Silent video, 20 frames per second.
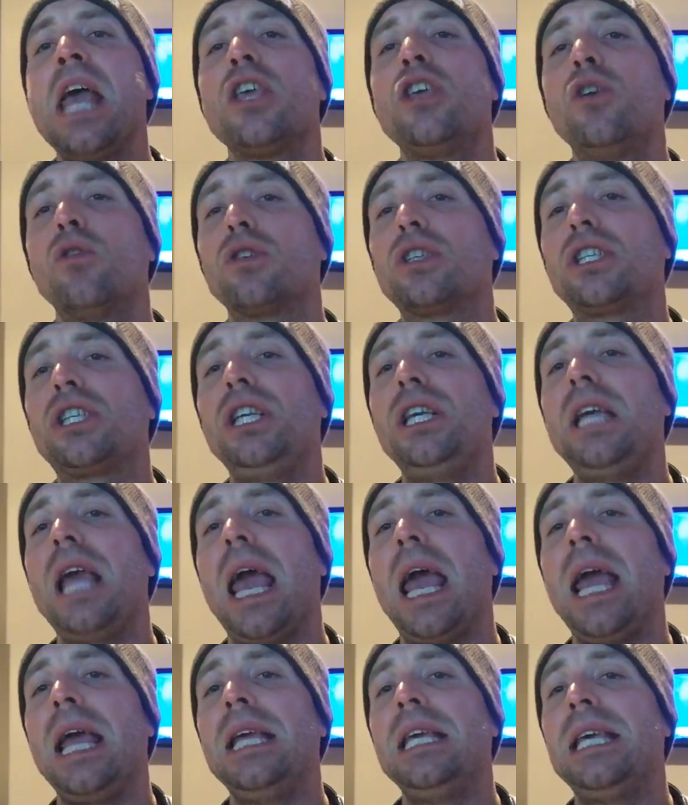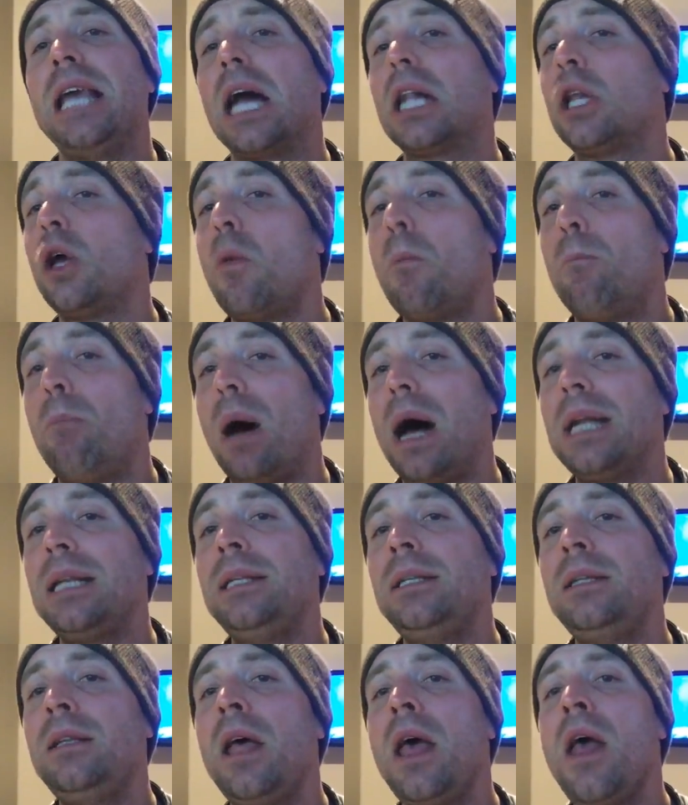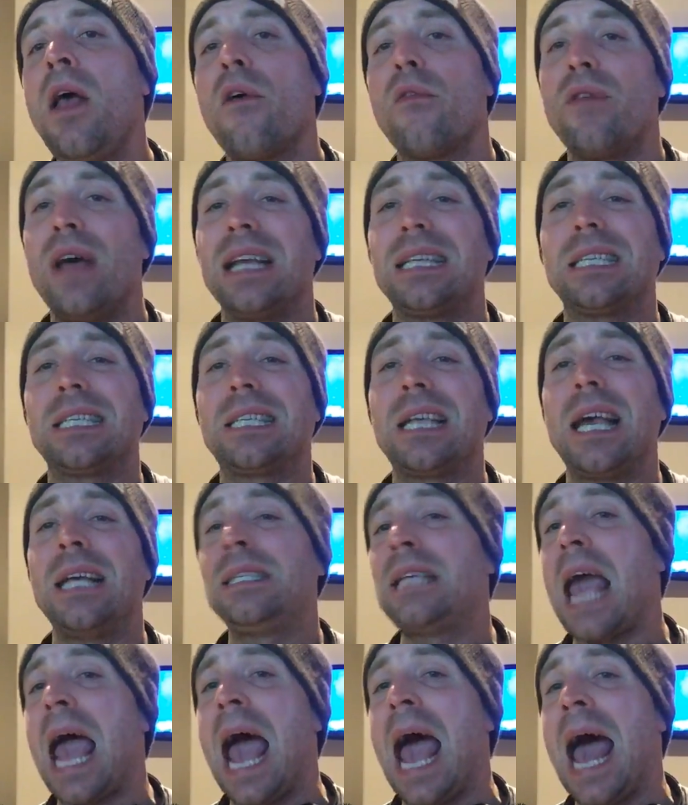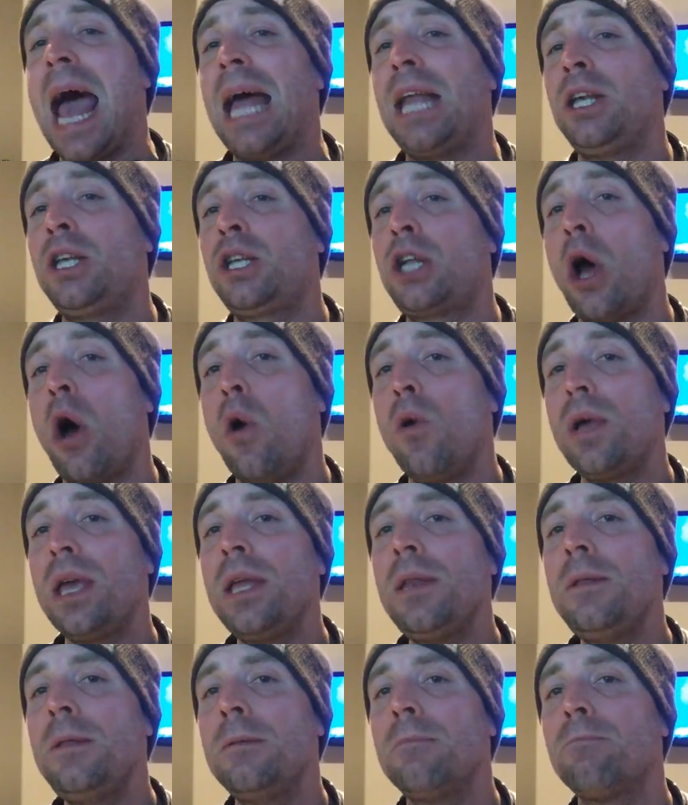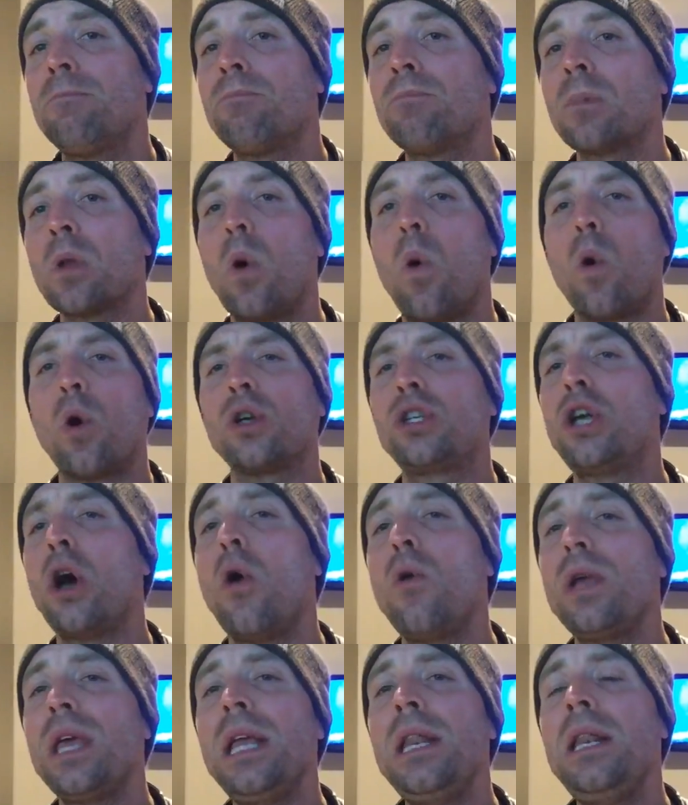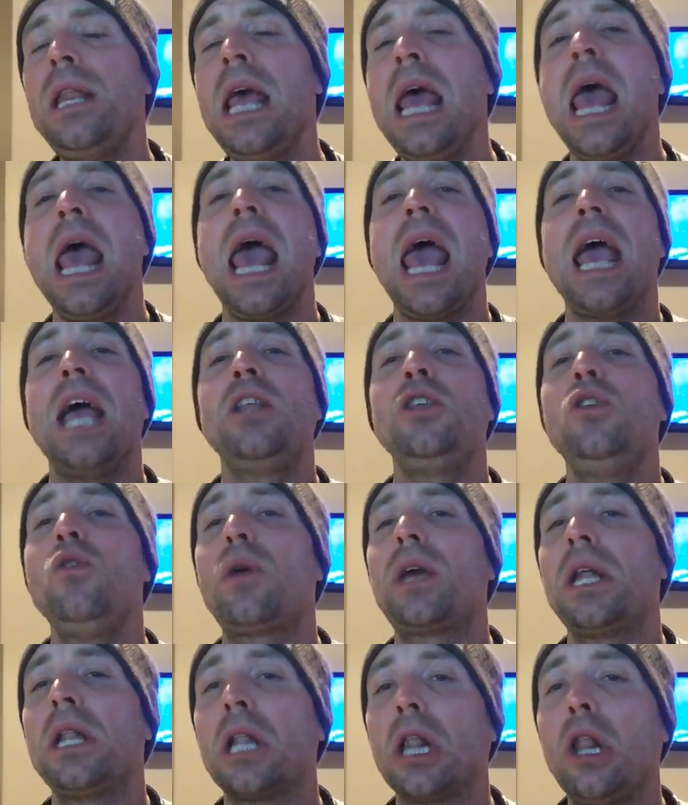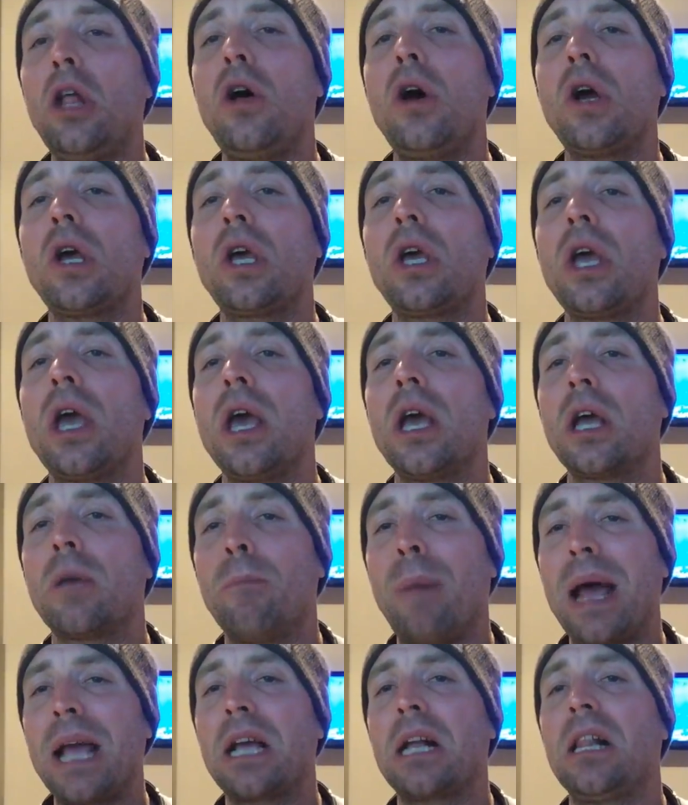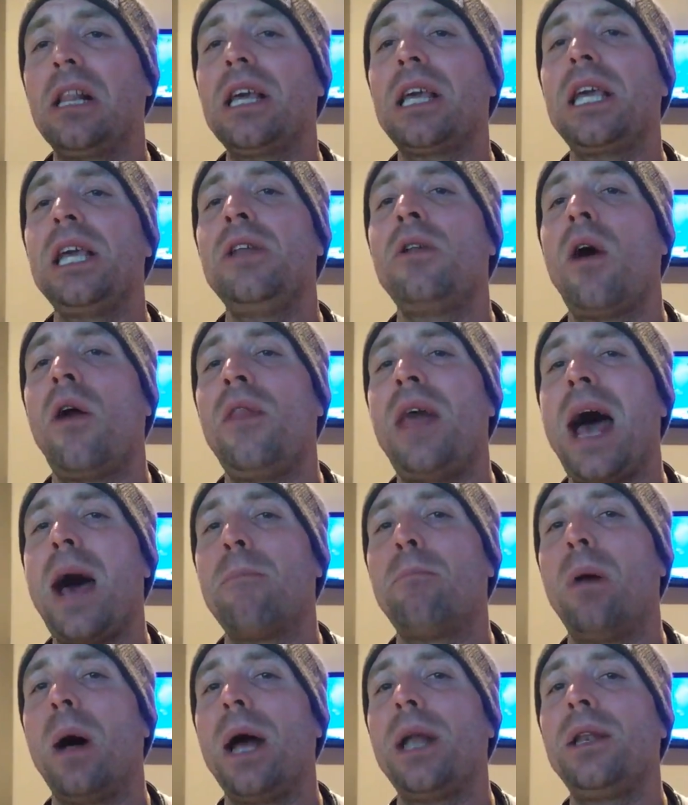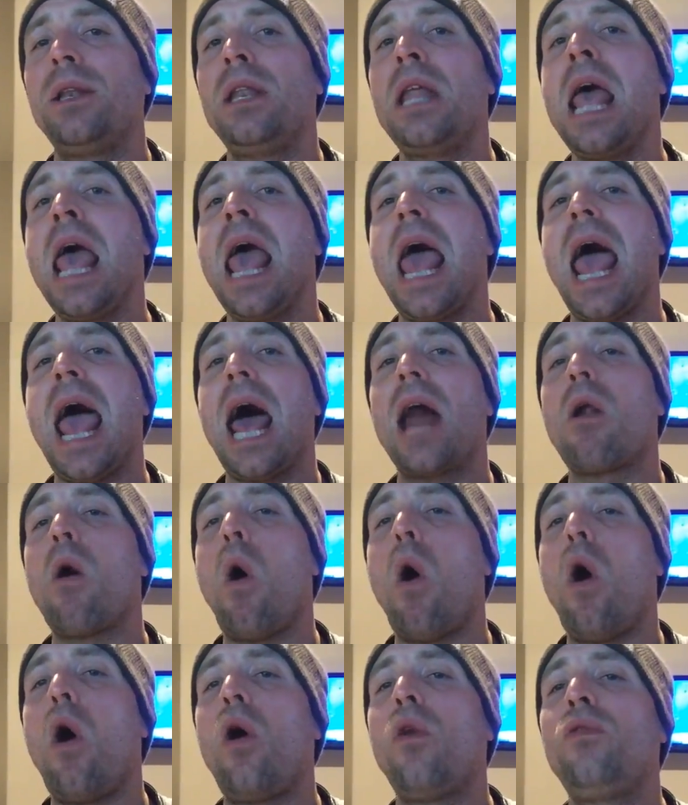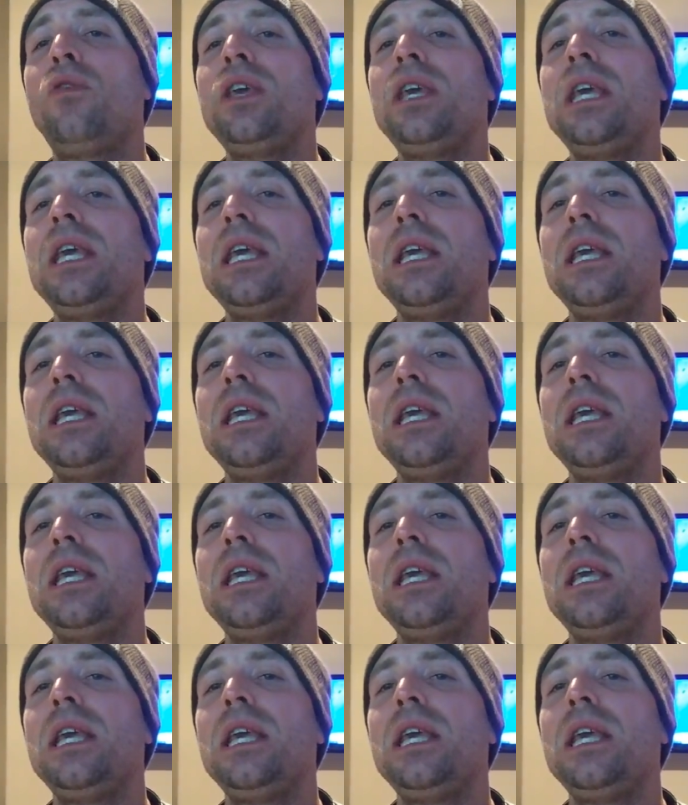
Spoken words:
You'll see a yellow button that says Add Token or Token, and you can look by clicking on that button at all the